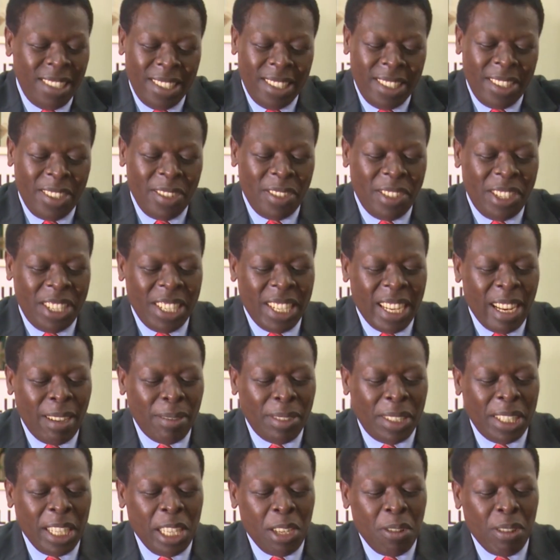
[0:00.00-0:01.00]
Eugene,
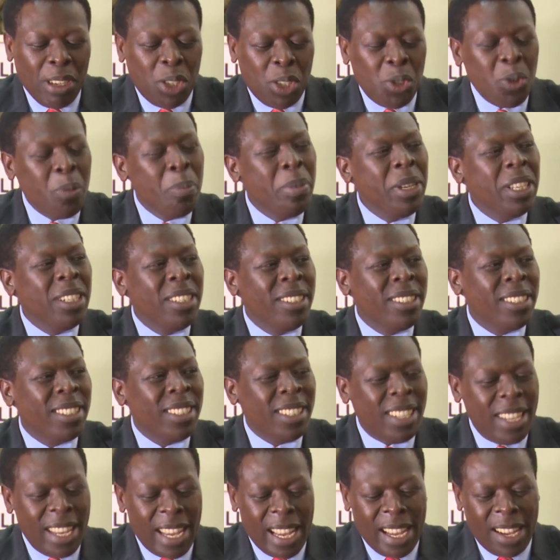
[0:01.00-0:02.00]
I've seen your 2 bills.
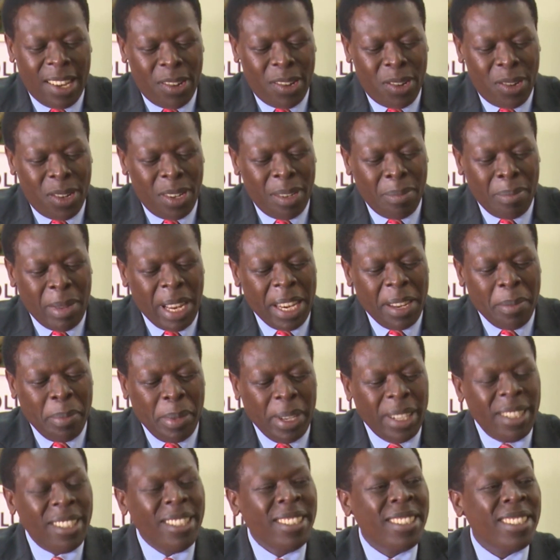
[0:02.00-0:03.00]
They are all money
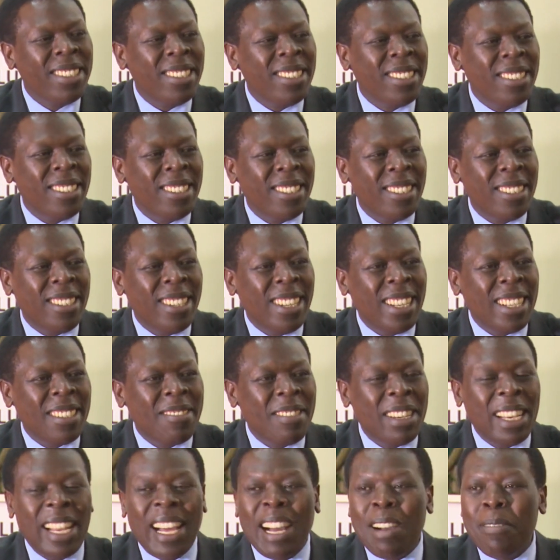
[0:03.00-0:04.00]
bills that
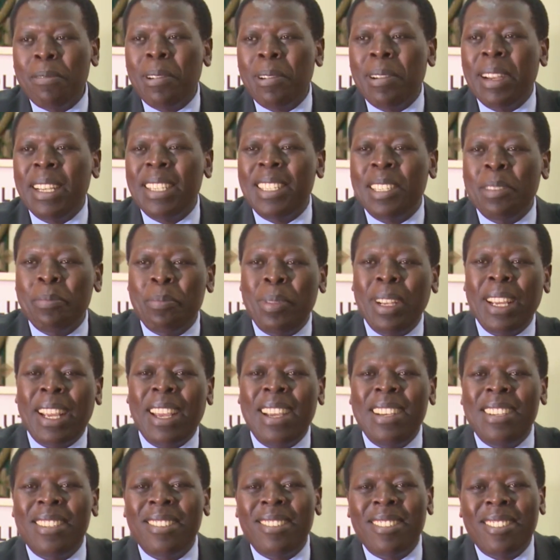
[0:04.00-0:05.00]
will have great
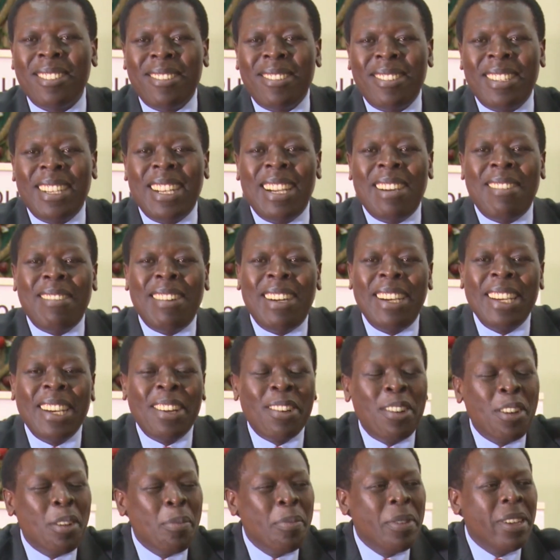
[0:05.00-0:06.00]
implications on our
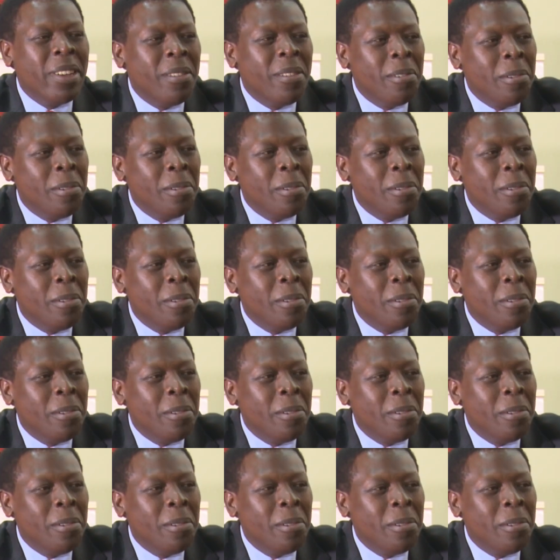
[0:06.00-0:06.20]
economy.